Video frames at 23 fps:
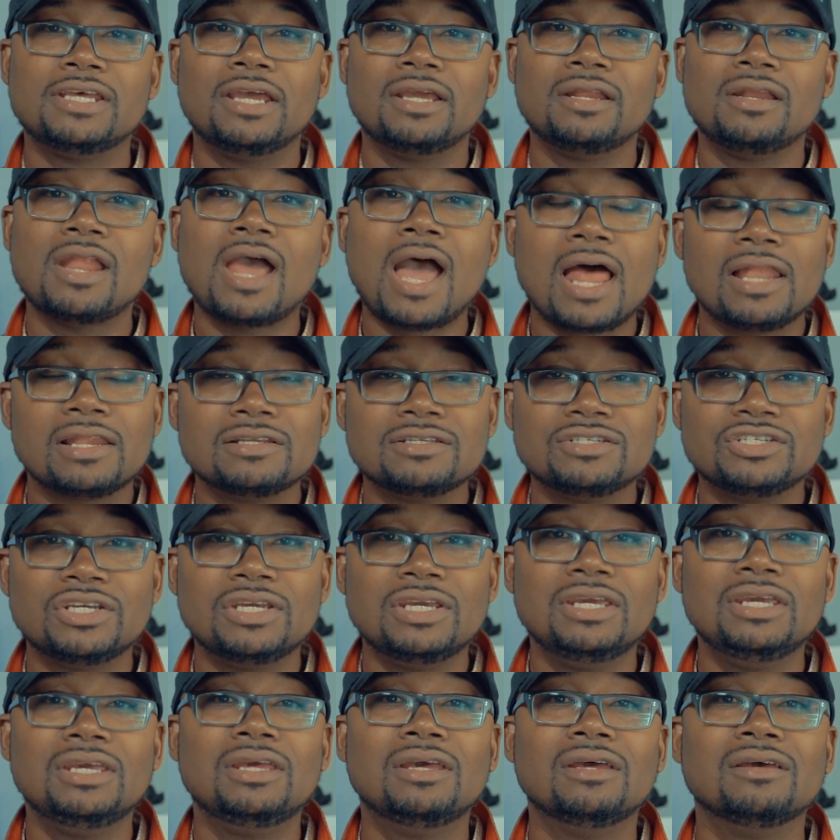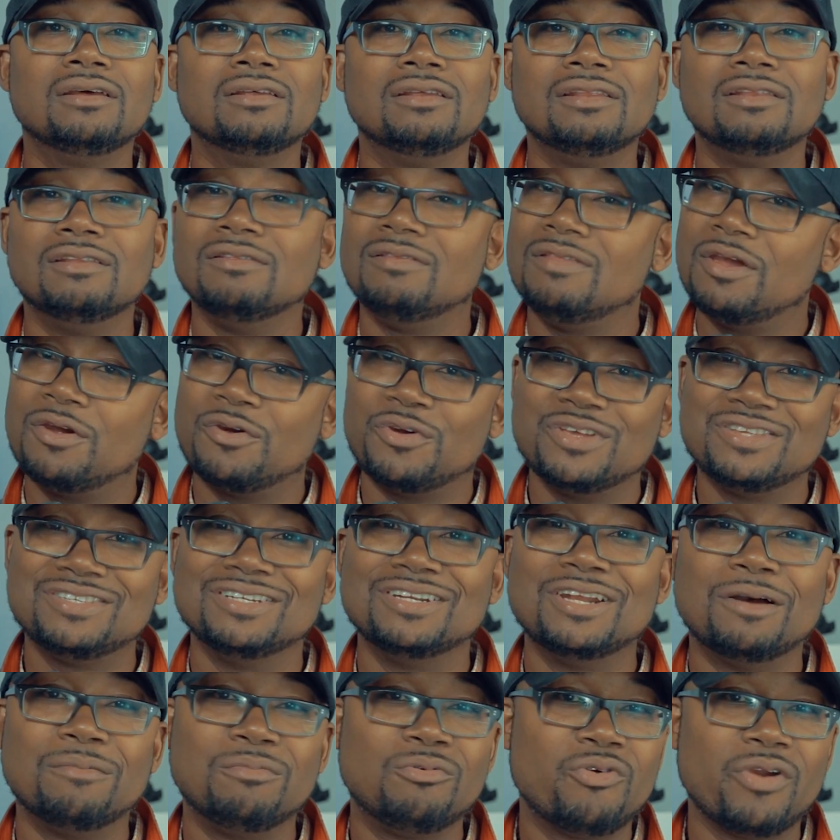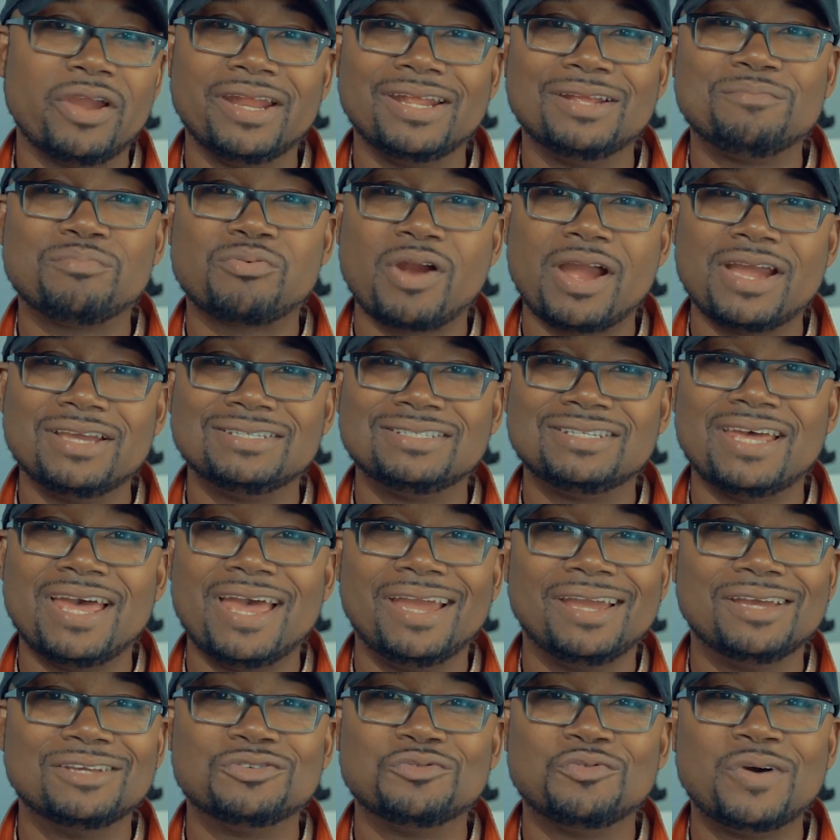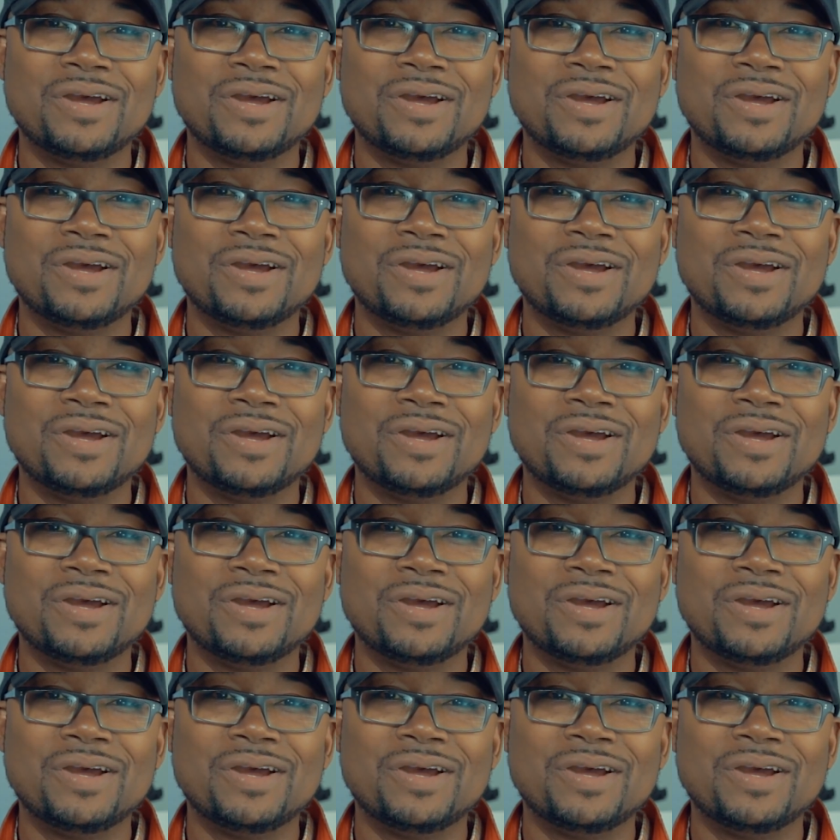technology, there is an upgraded price tag as